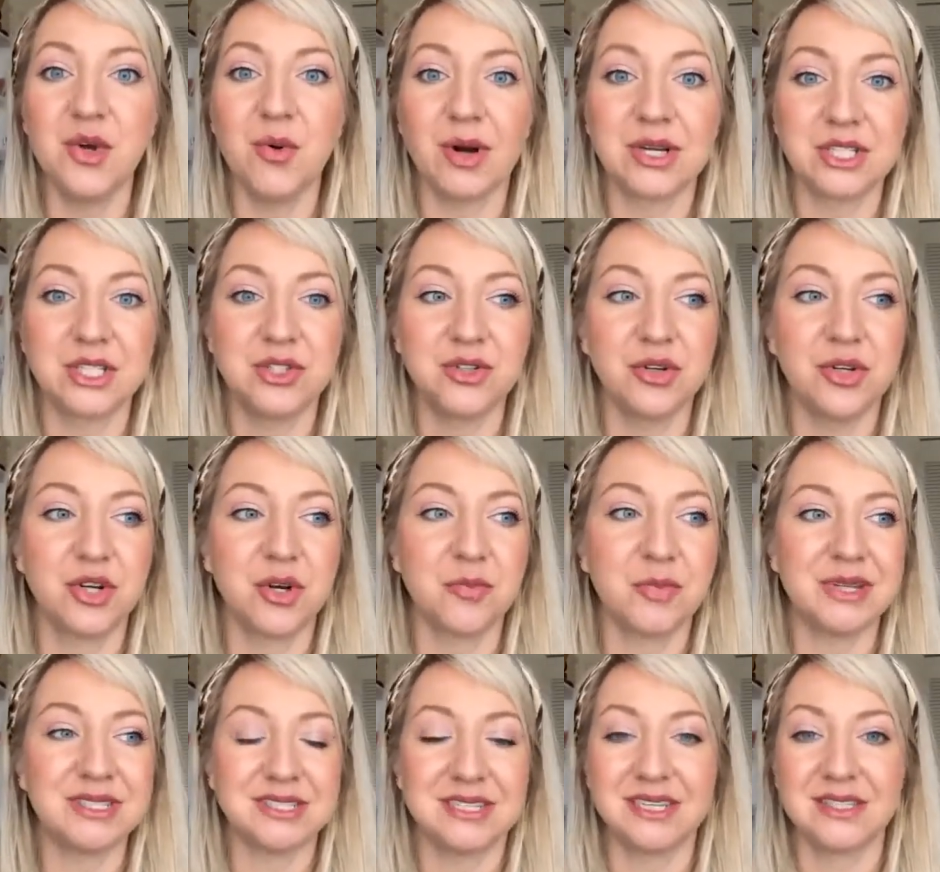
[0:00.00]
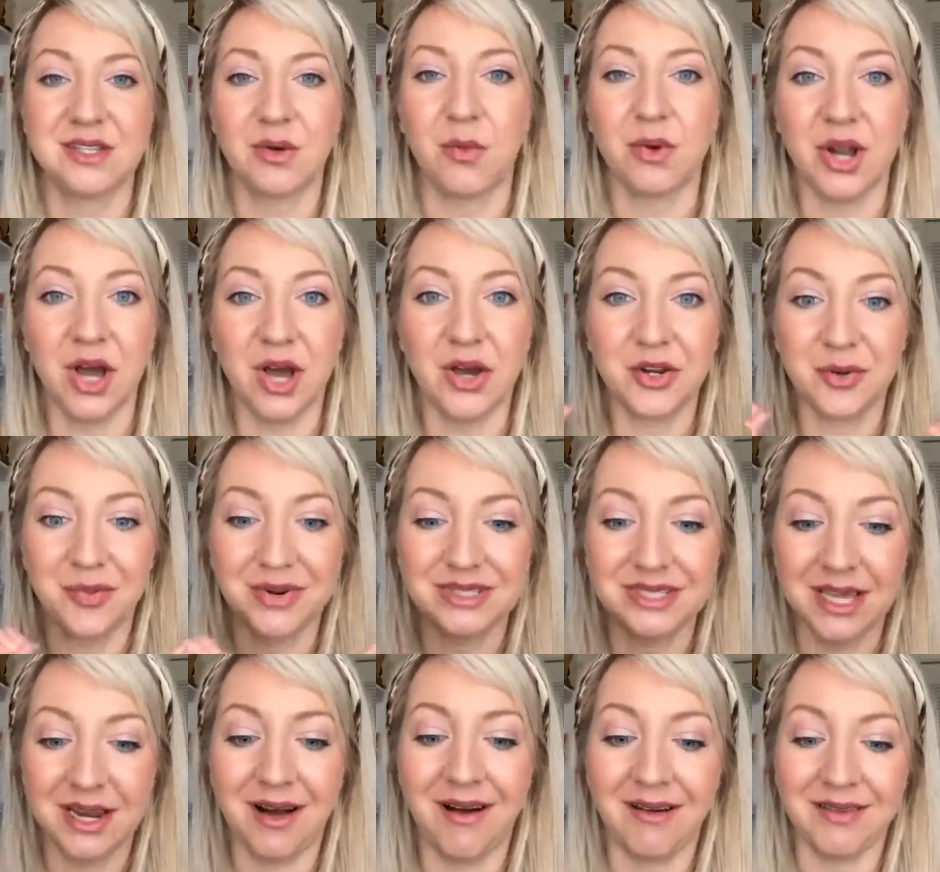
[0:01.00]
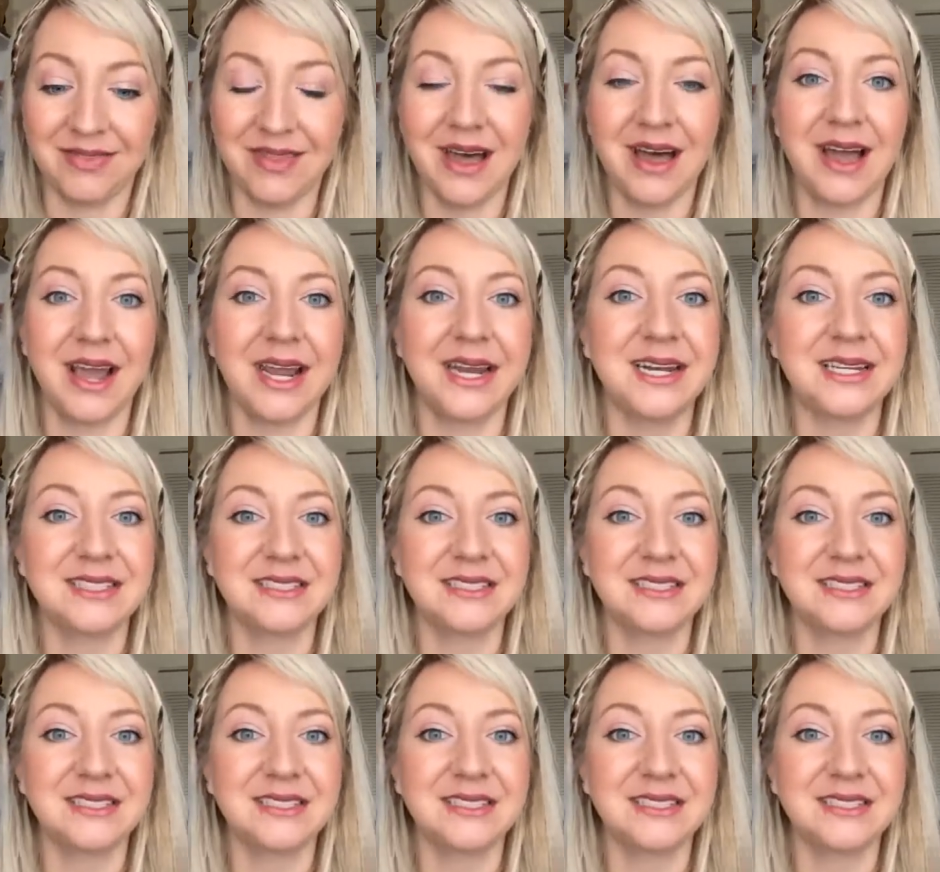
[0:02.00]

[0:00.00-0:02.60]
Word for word: you want to do your business 100% online,